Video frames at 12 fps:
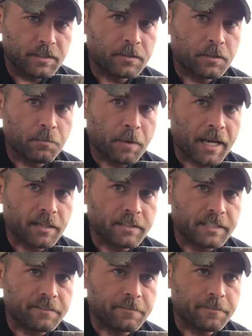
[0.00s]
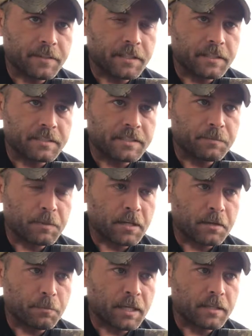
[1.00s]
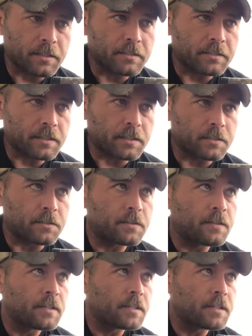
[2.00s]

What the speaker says: a magazine fed semi-automatic style.